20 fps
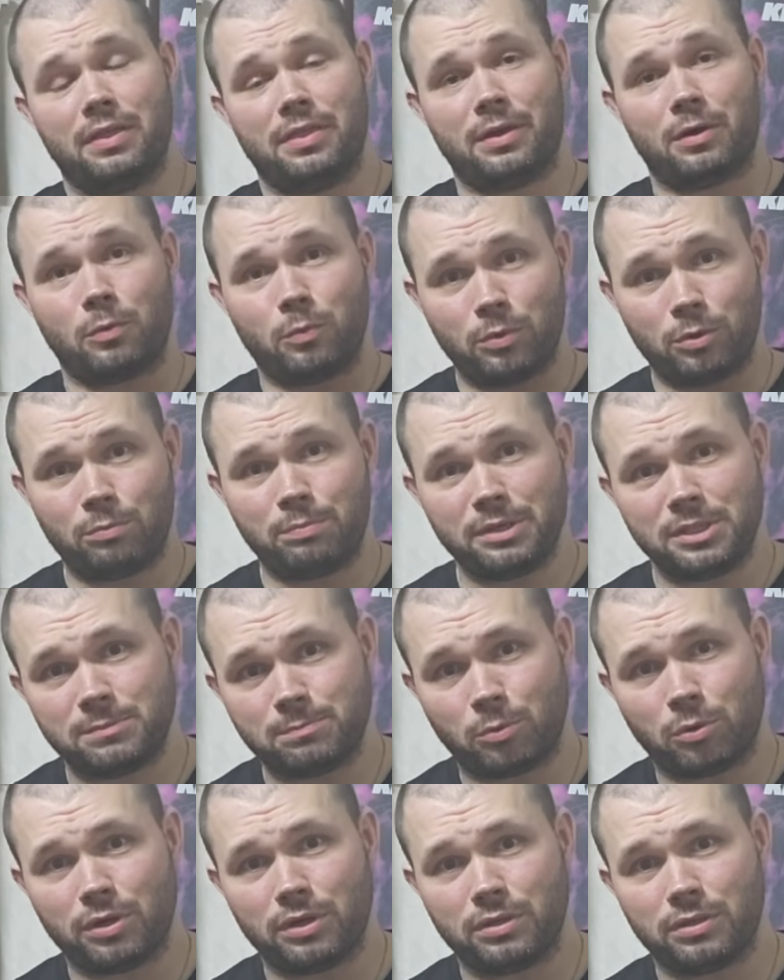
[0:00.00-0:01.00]
there will be
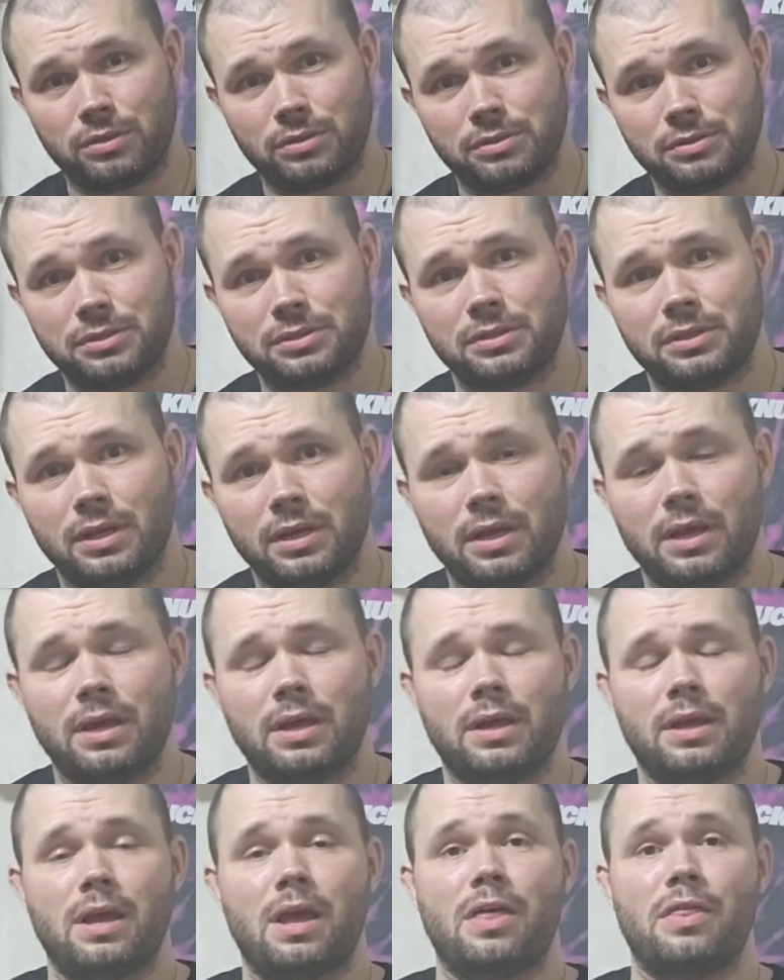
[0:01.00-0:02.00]
spoilers.
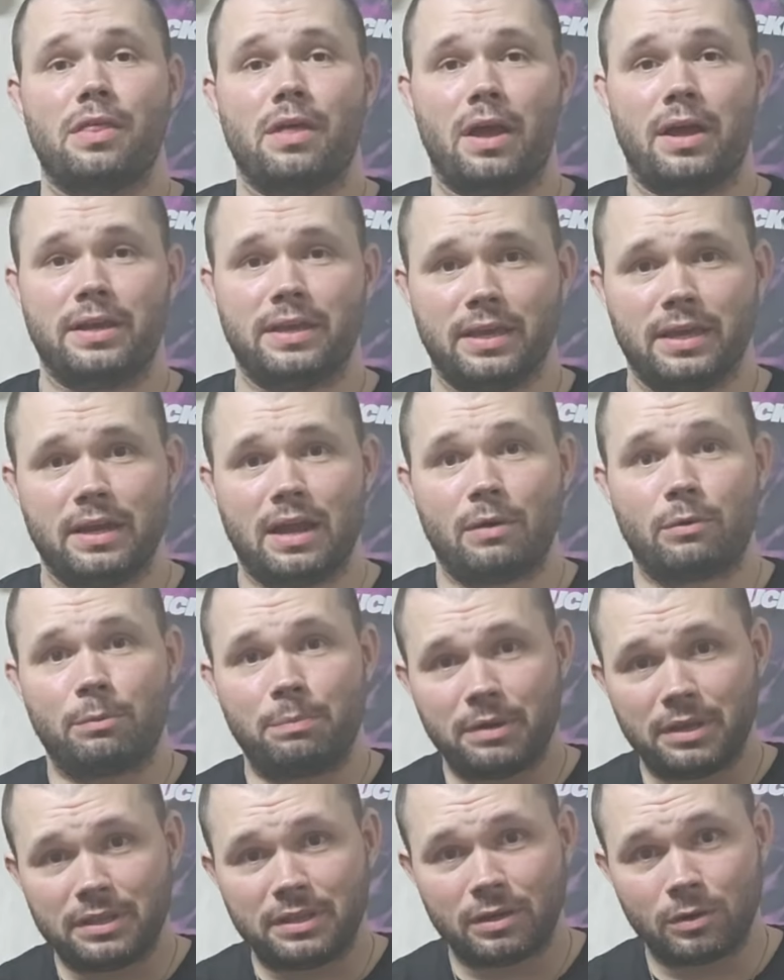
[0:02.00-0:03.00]
Again, I
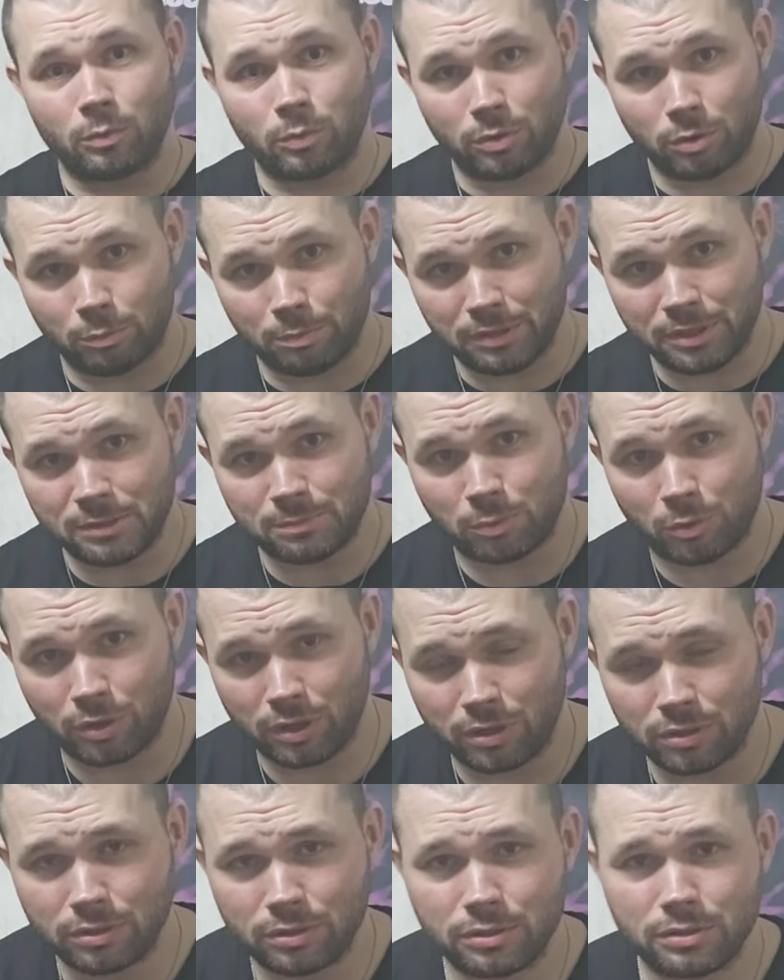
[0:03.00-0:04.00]
repeat, there will be
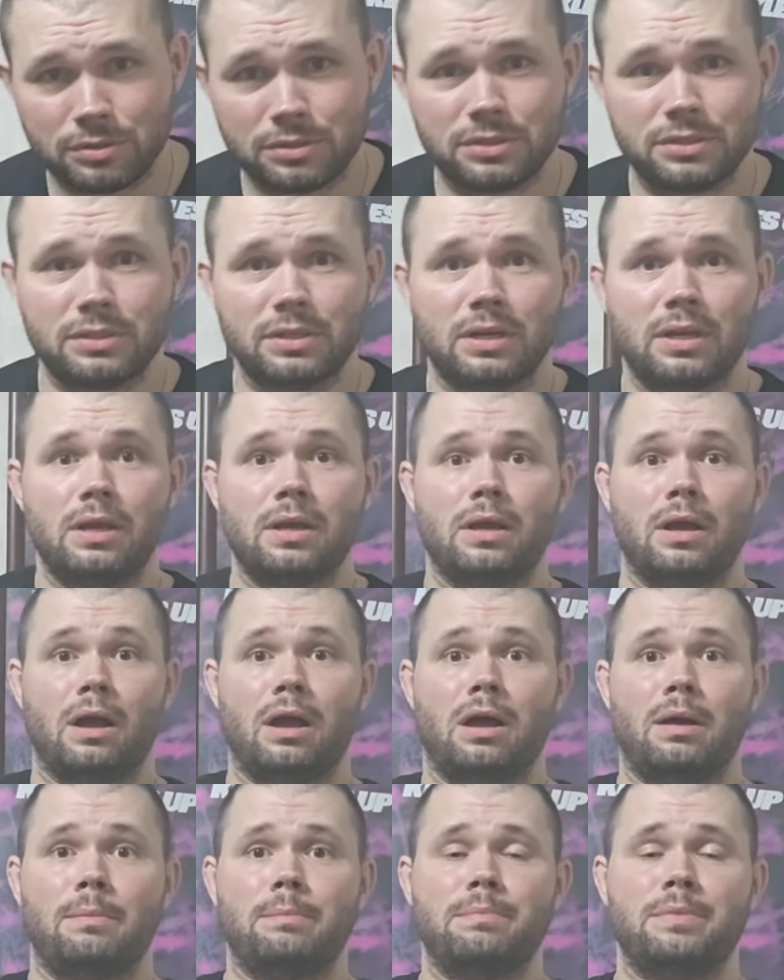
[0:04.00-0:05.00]
spoilers.
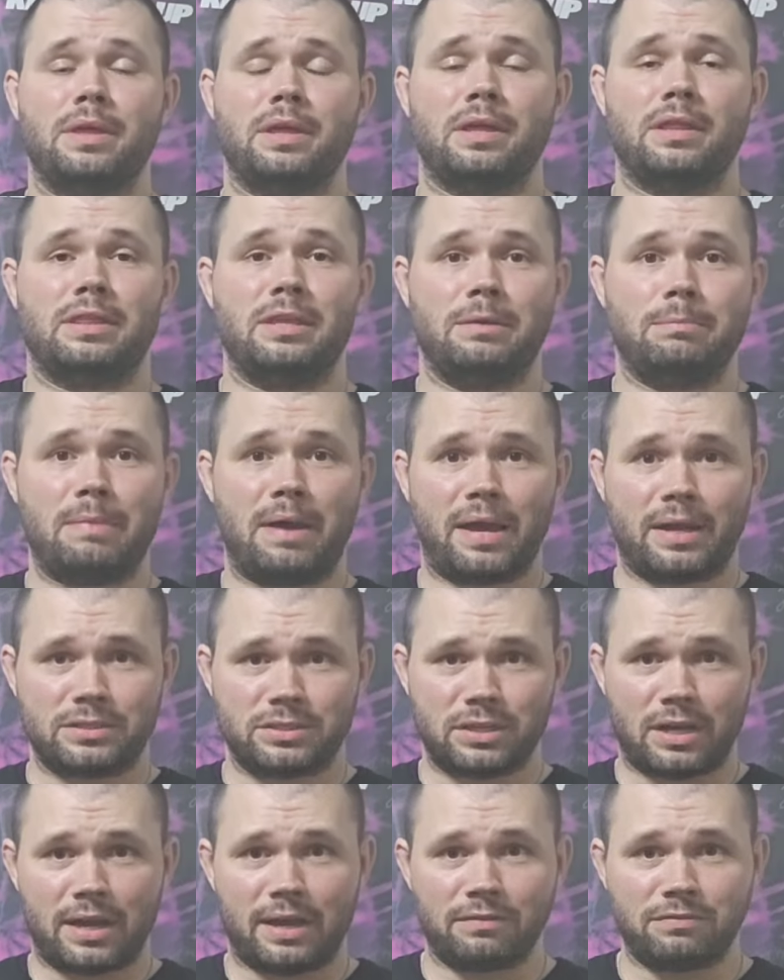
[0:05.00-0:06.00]
The
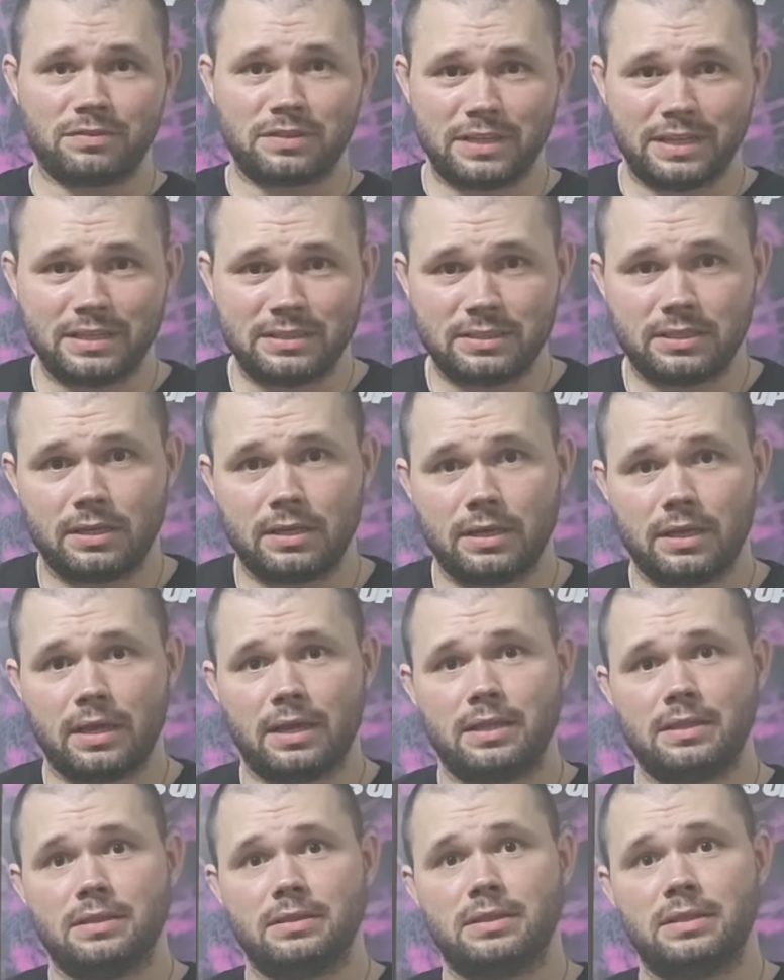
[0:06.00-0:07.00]
match I have linked
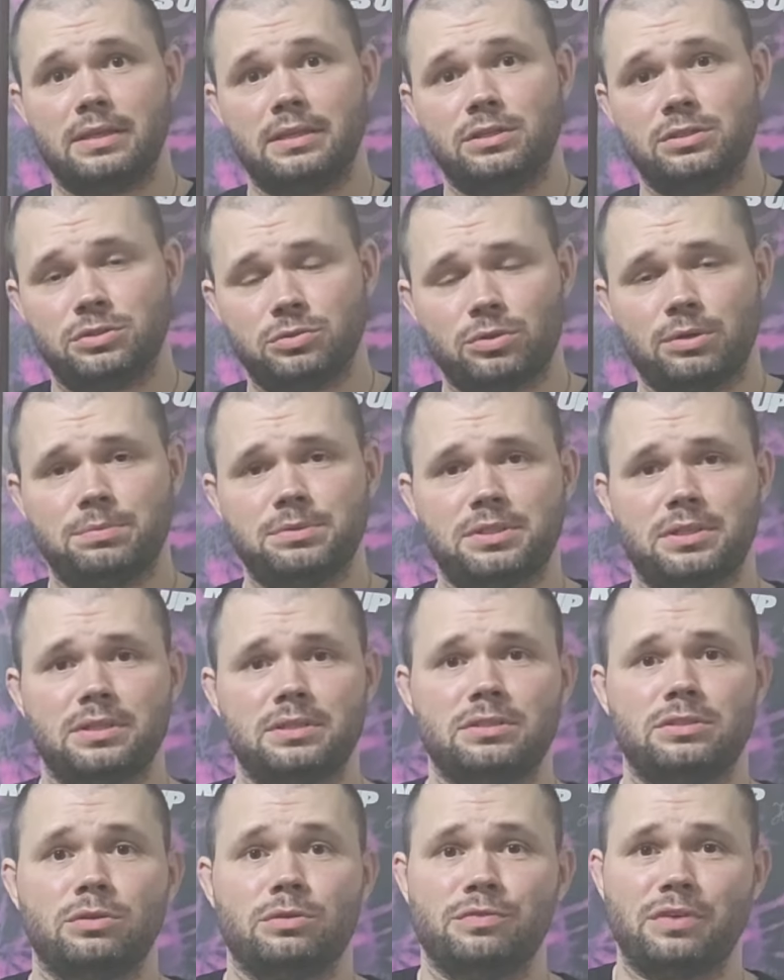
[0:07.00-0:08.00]
in the
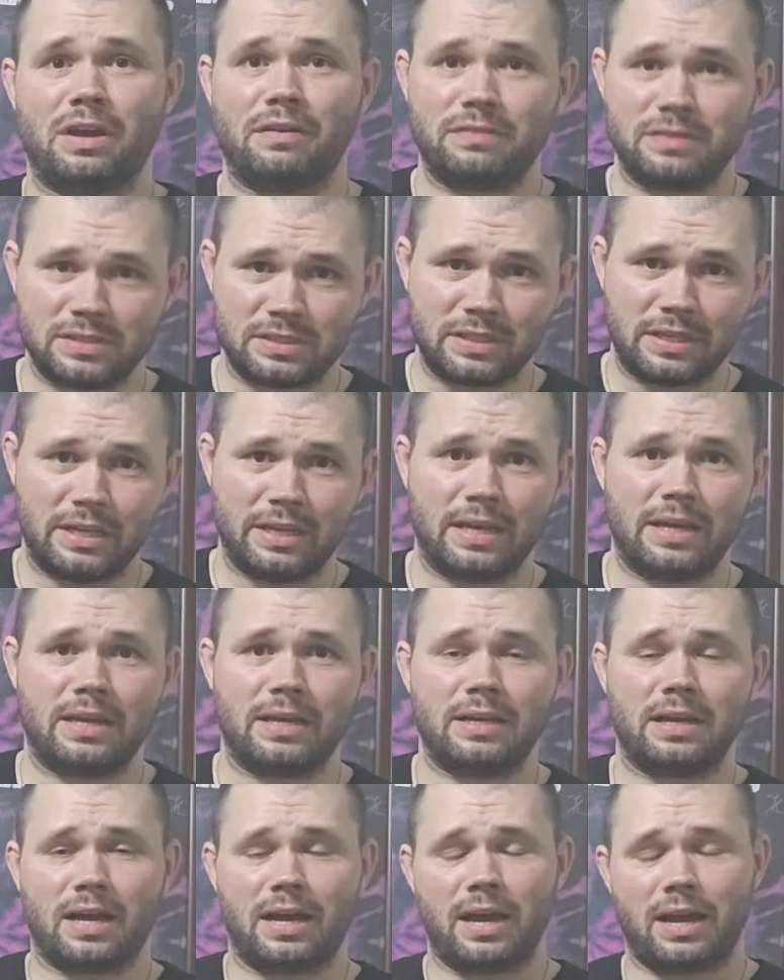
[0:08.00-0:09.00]
description, so if you haven't seen it
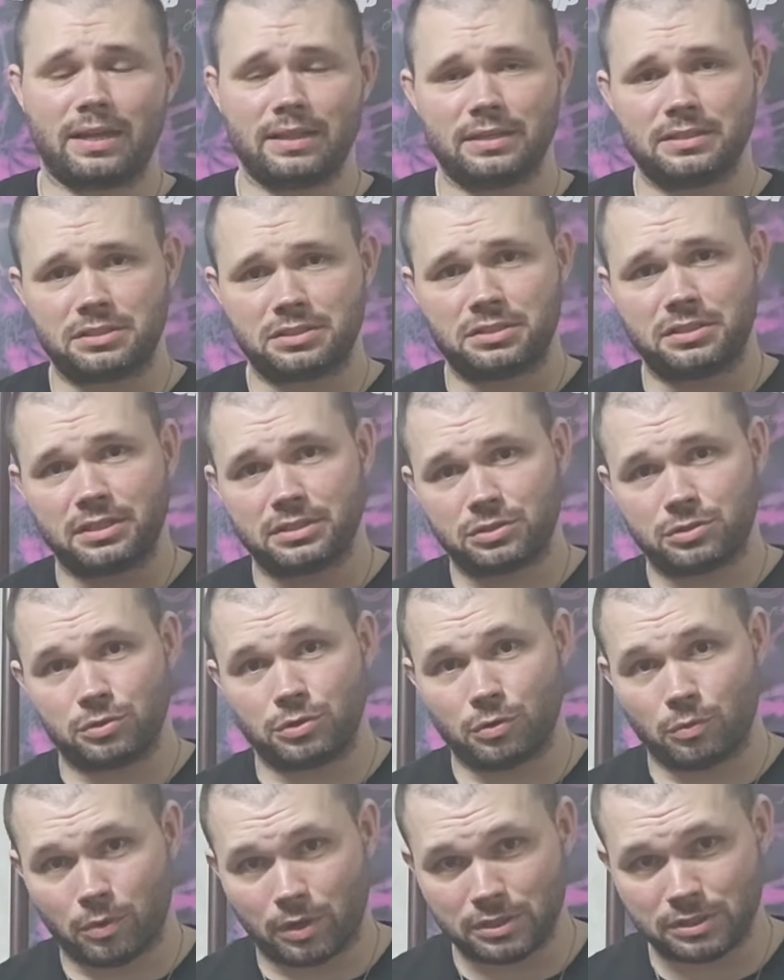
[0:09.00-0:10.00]
yet, I highly suggest
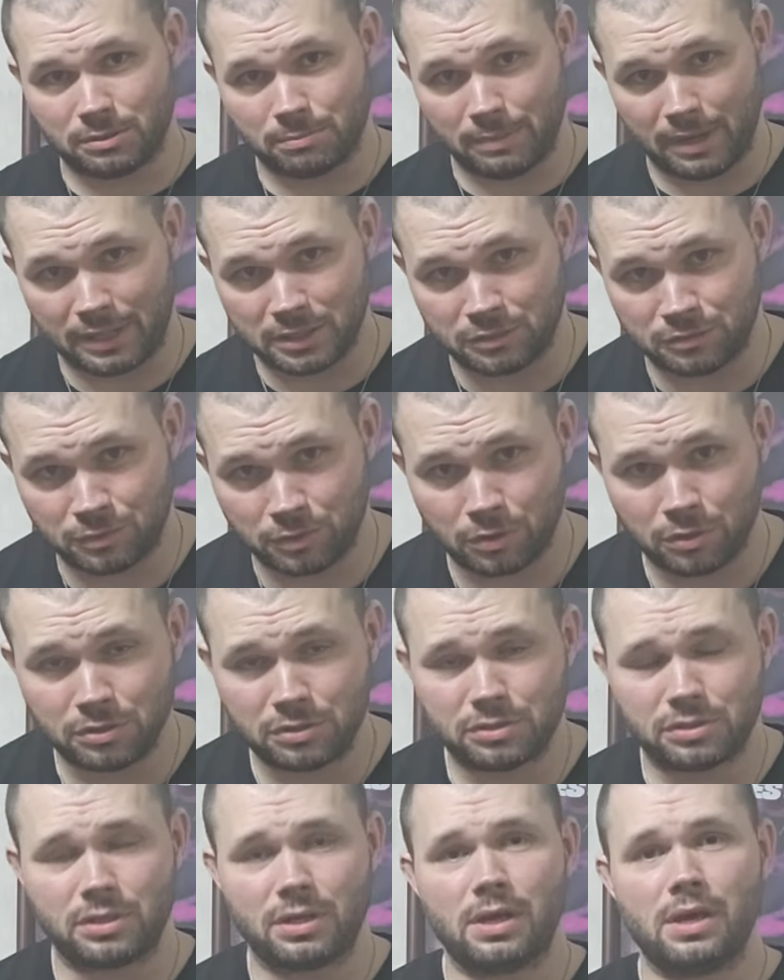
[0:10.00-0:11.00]
you go watch the match
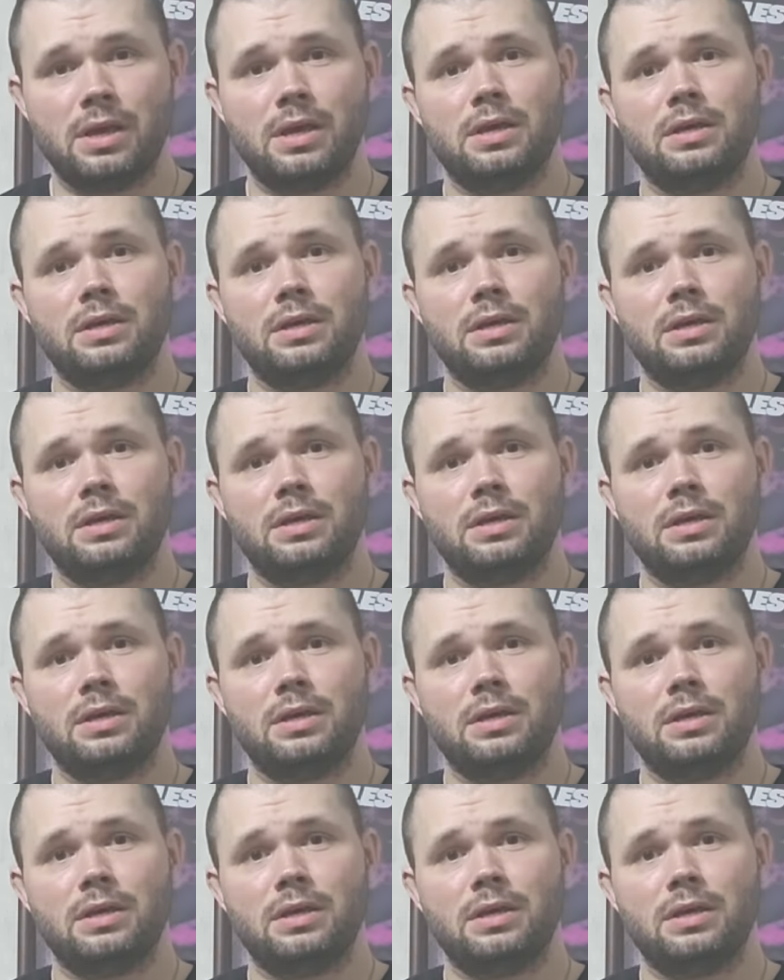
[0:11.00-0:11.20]
first.